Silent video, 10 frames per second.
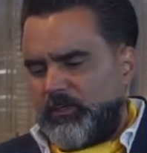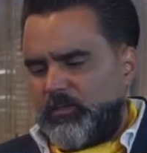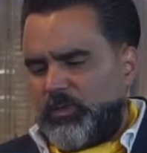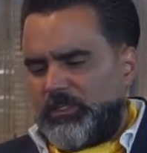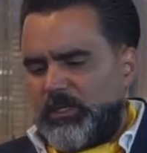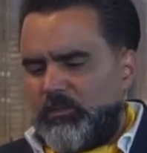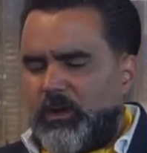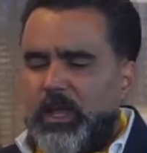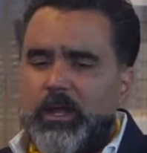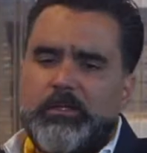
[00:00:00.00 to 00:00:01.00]
What the
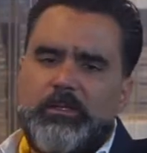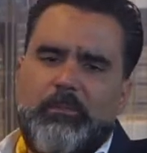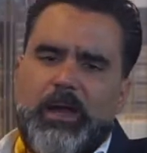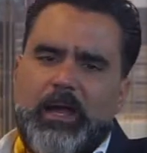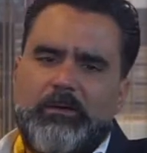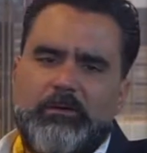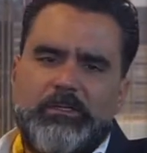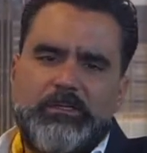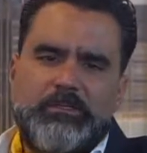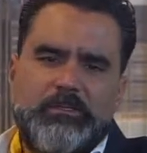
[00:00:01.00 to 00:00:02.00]
rare tobacco
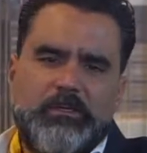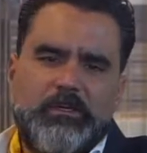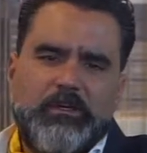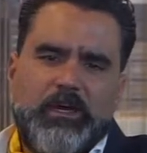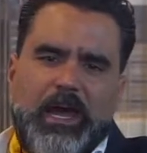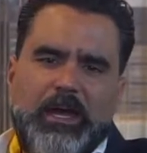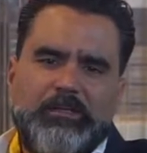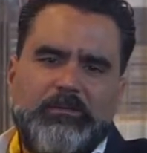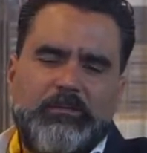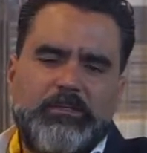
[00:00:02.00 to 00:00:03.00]
is
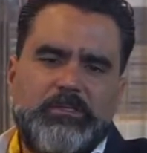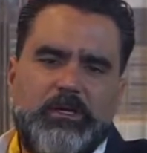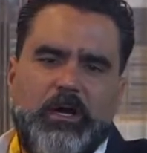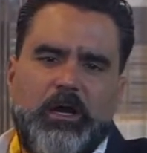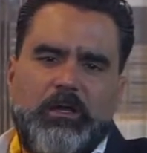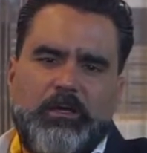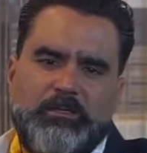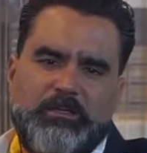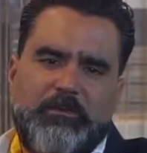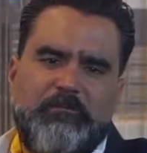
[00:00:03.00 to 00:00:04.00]
adding to the cigar
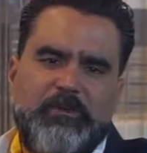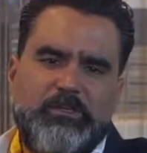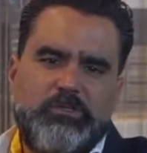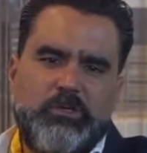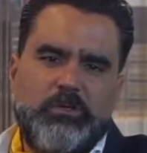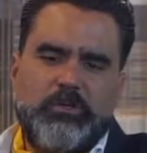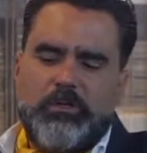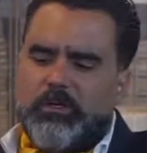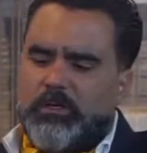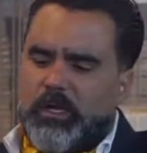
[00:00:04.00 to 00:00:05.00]
is a Viso,
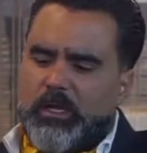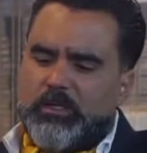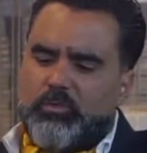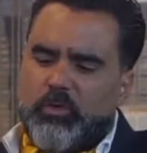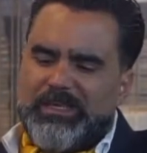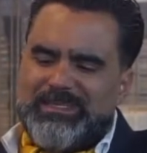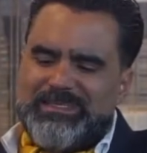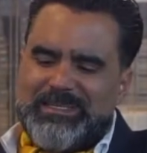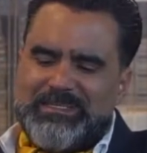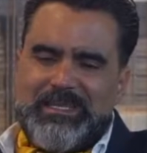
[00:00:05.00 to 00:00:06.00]
a
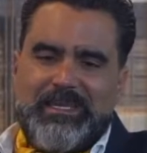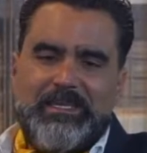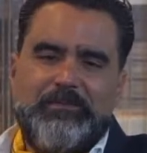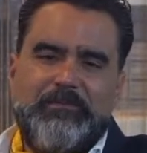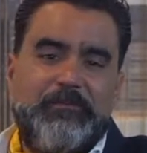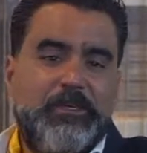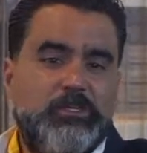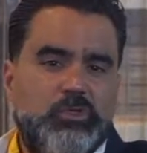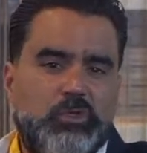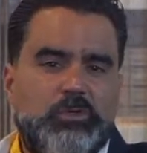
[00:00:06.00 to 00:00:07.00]
2016
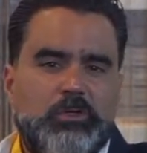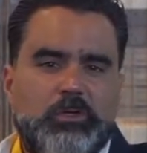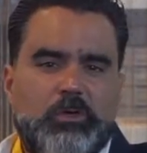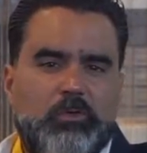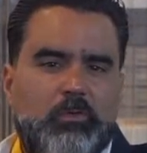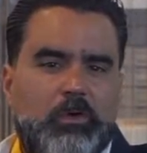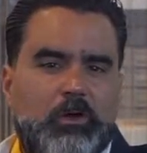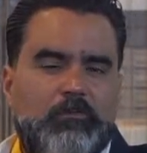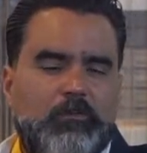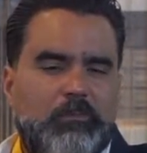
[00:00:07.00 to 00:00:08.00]
Viso,
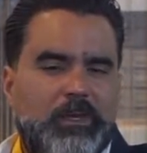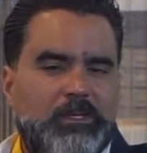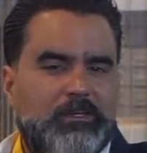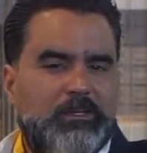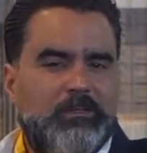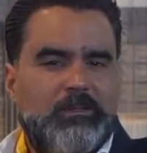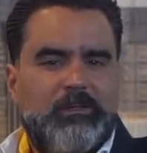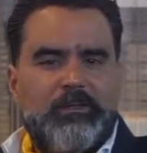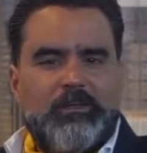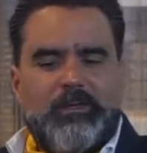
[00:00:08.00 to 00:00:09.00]
well fermented,
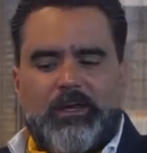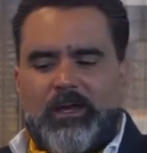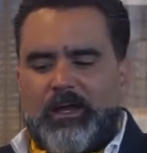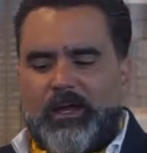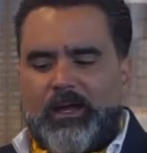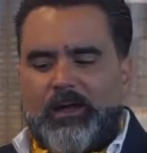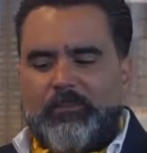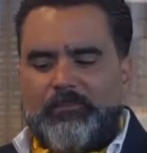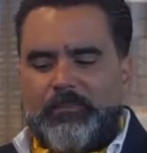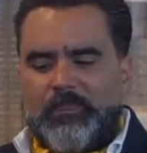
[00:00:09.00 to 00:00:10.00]
a
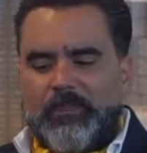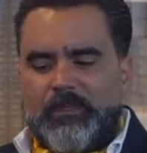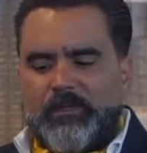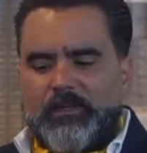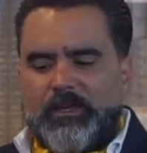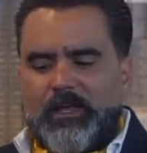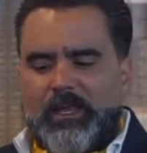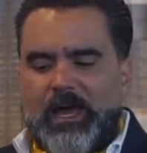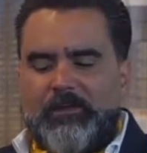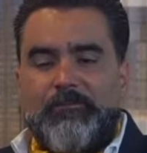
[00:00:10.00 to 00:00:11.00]

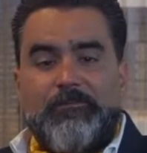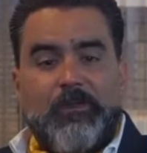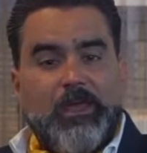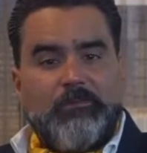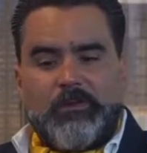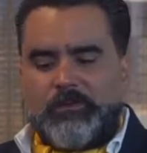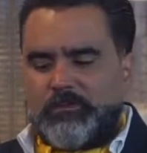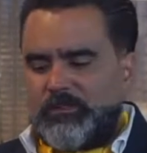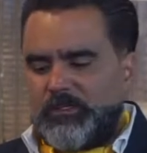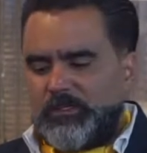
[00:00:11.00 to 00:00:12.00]
lot of flavor,
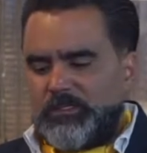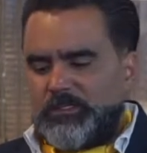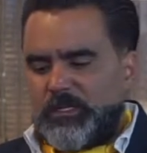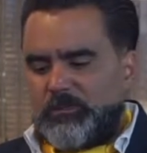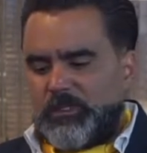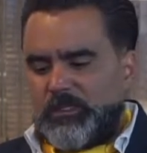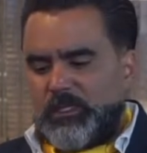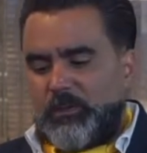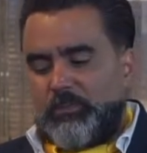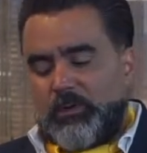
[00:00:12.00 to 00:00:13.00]
something
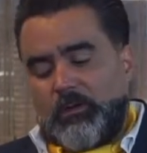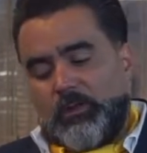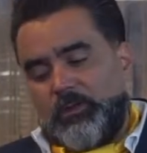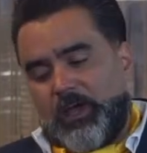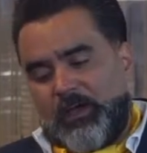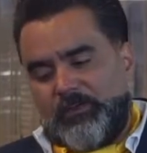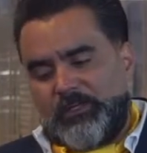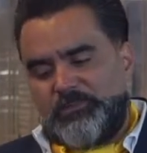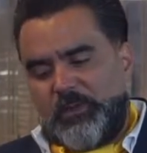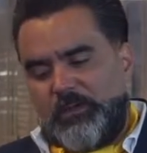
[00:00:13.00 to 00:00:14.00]
that probably you haven't
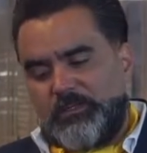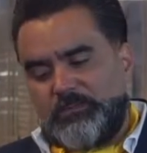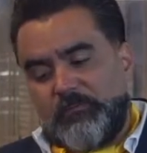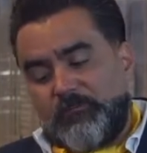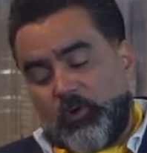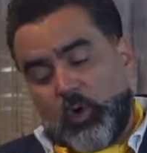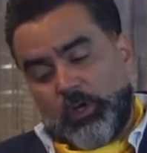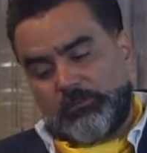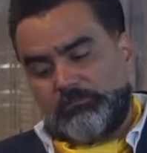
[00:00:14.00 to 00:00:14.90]
experienced before.